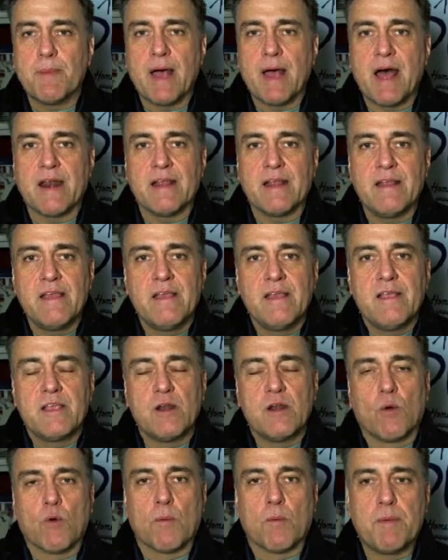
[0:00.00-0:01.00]
about it,
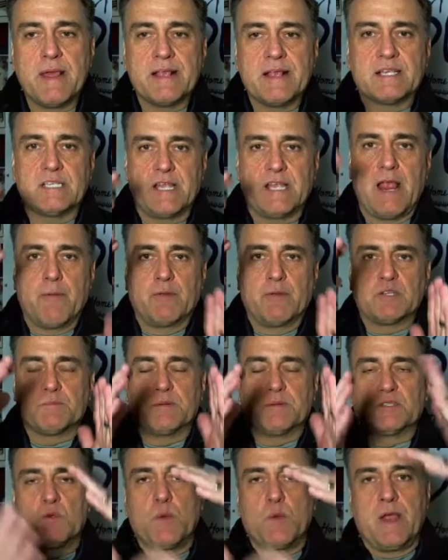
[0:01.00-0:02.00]
you know, we're being
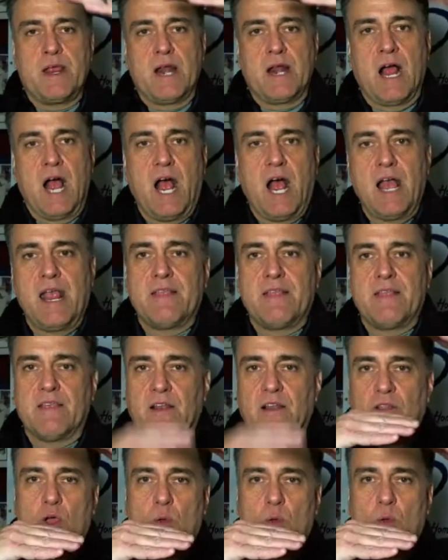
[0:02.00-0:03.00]
sandwiched between a high end
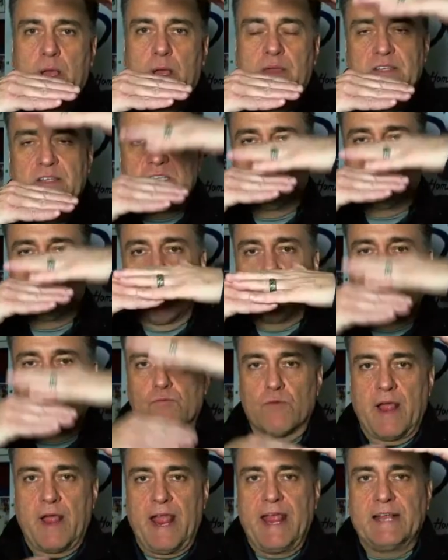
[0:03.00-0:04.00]
and a low end. This is
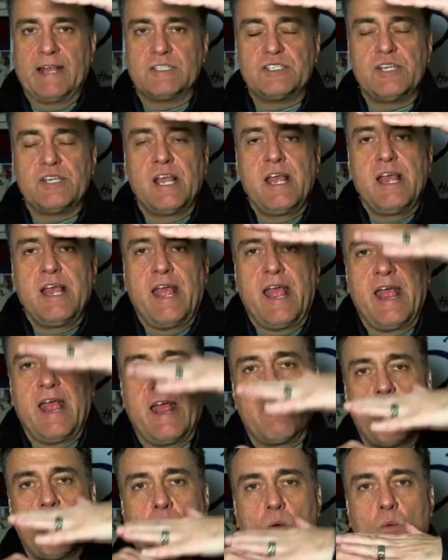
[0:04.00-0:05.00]
called a range.
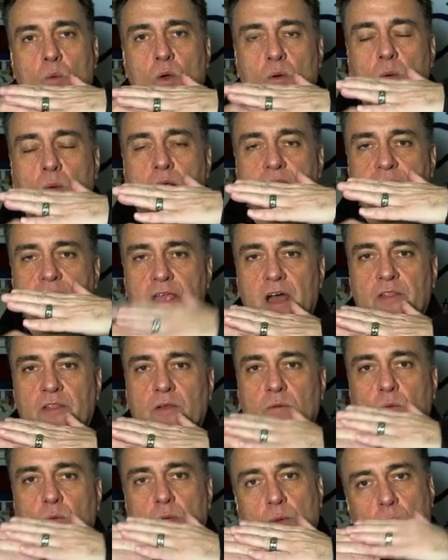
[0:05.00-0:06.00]
And one way or the
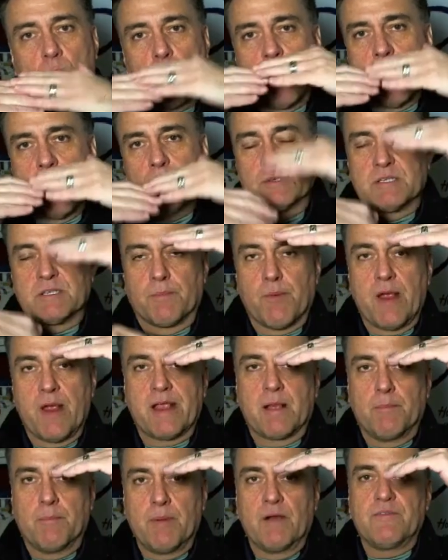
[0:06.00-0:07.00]
other, we weren't able to
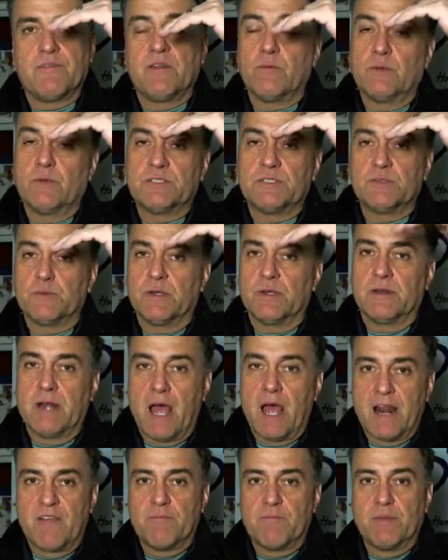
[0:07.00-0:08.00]
break above it, which would
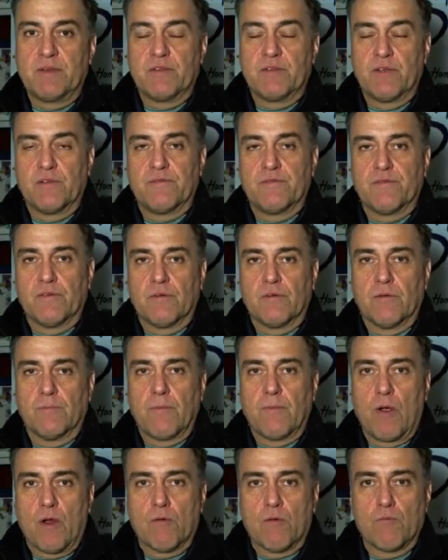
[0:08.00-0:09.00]
not have been good for
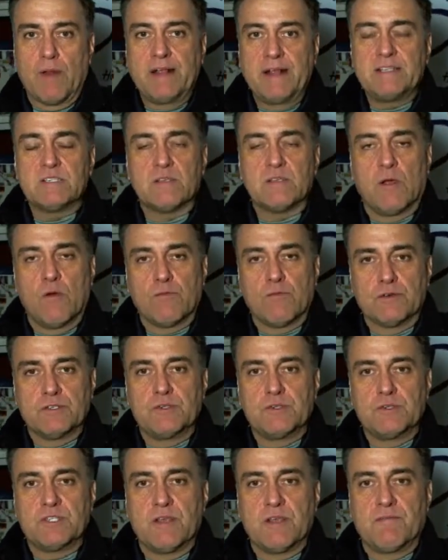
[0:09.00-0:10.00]
our rates over
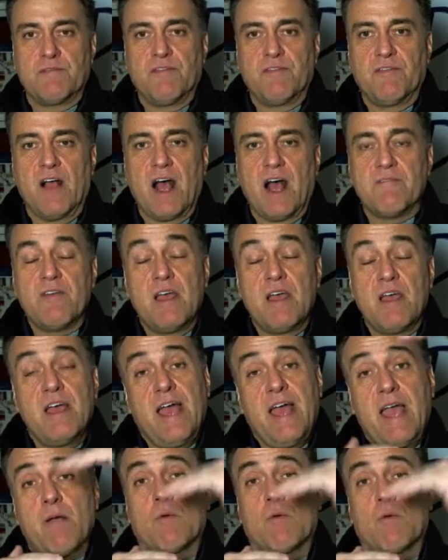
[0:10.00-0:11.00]
275.
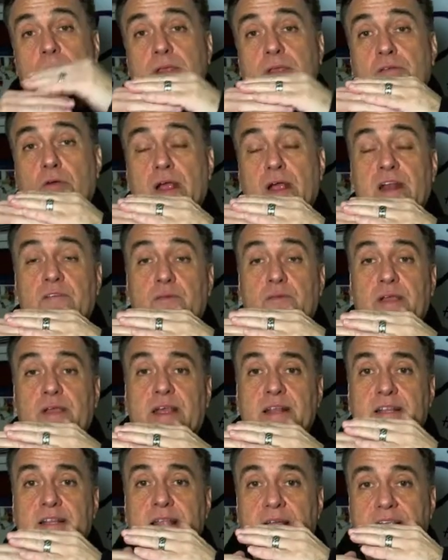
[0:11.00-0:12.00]
Hey, would it be great if we
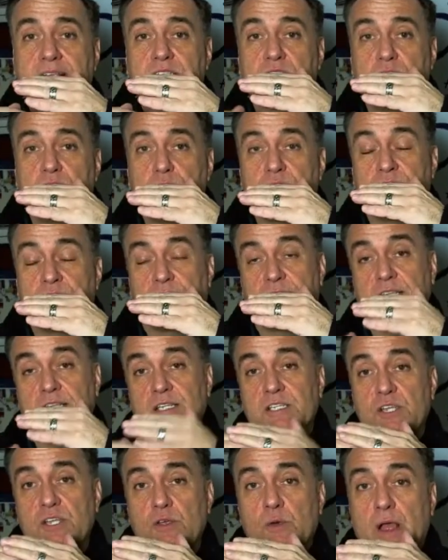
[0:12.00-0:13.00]
can test
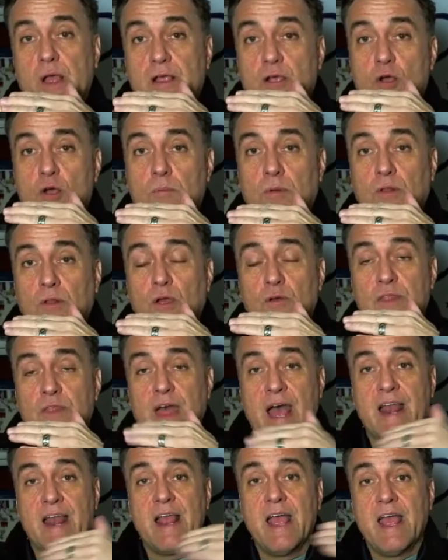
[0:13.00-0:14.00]
262 and go below
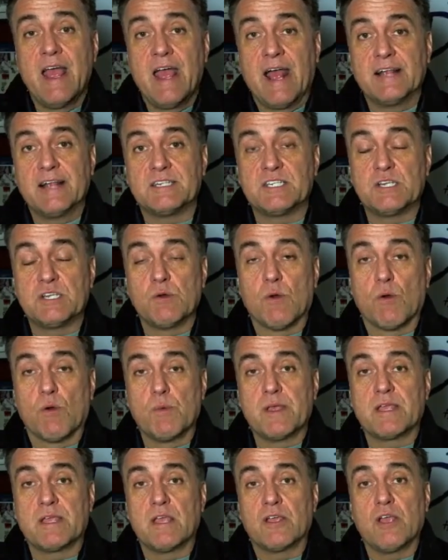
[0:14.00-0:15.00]
that and see
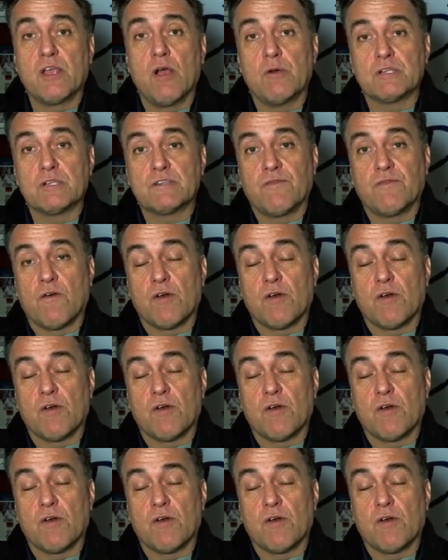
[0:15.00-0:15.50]
where we can go as